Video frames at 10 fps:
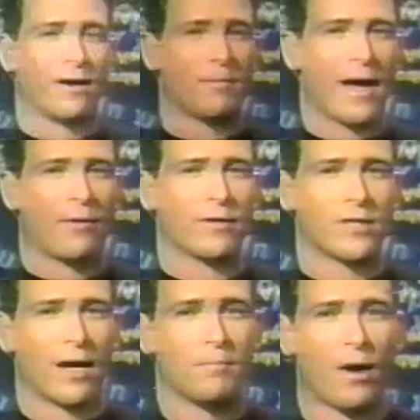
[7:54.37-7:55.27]
Welcome back. We are
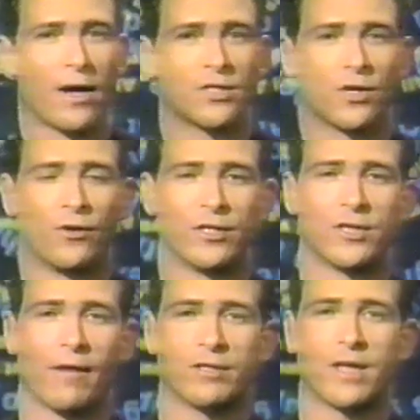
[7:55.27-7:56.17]
talking boxing. Earnie
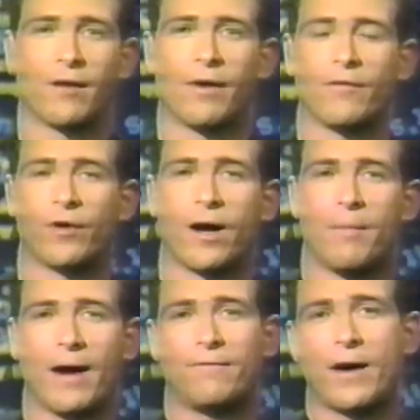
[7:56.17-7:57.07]
Shavers getting ready for a
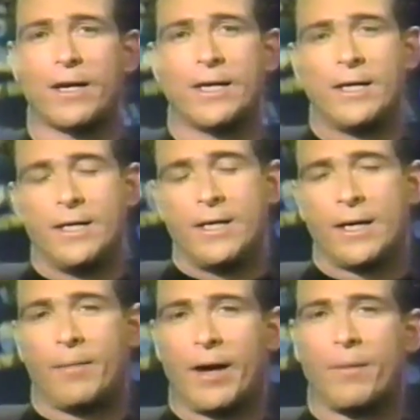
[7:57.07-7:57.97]
comeback fight
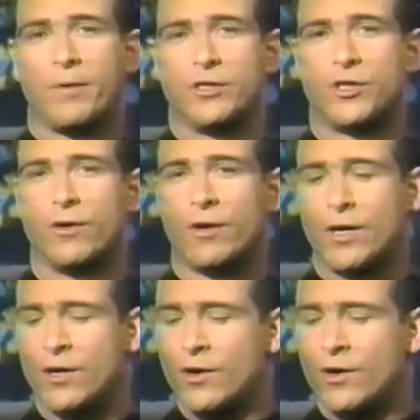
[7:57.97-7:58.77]
coming up in June.